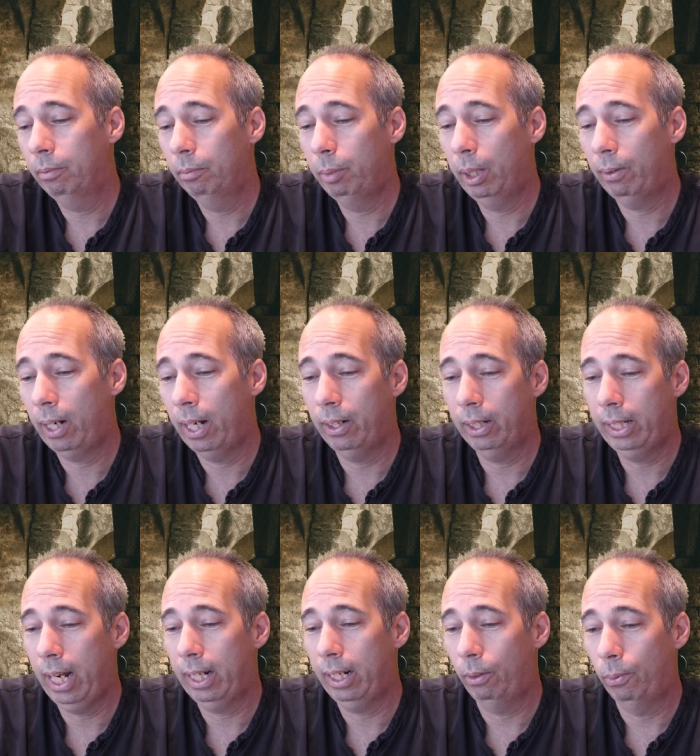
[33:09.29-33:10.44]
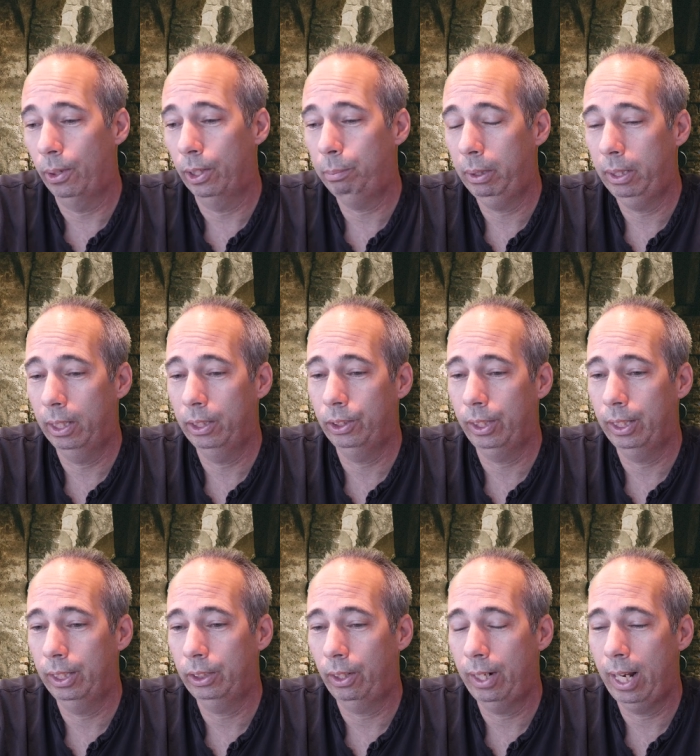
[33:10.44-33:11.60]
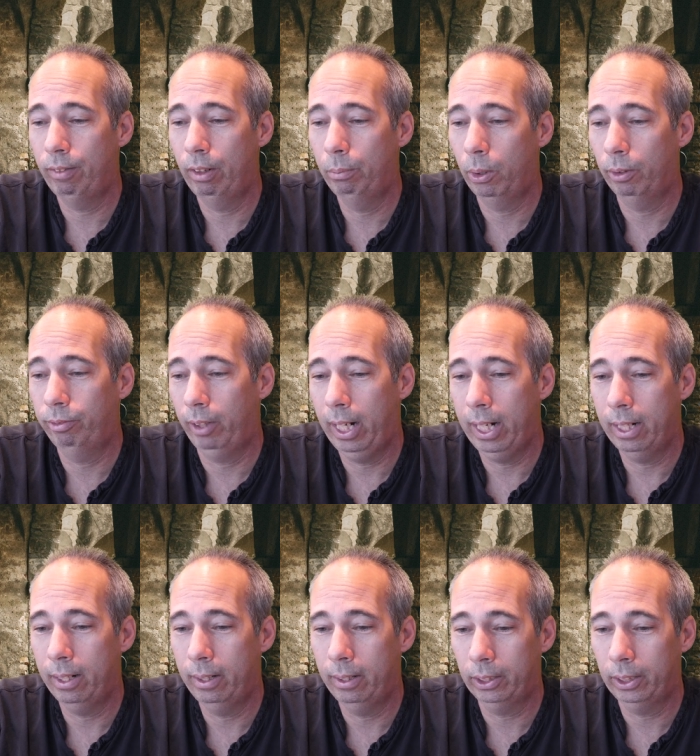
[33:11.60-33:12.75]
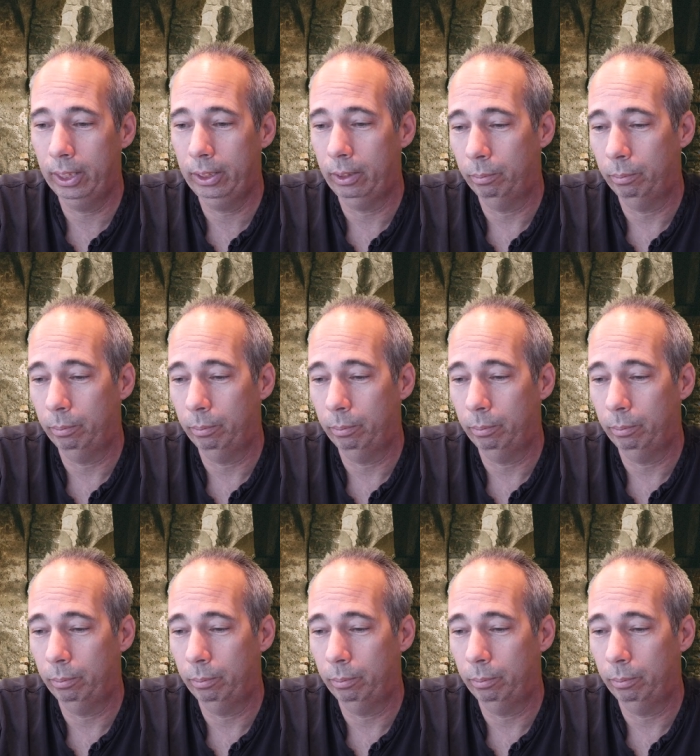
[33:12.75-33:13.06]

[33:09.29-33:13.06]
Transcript: Pale Rider, it can't get worse because you're going to start having more freight in the system.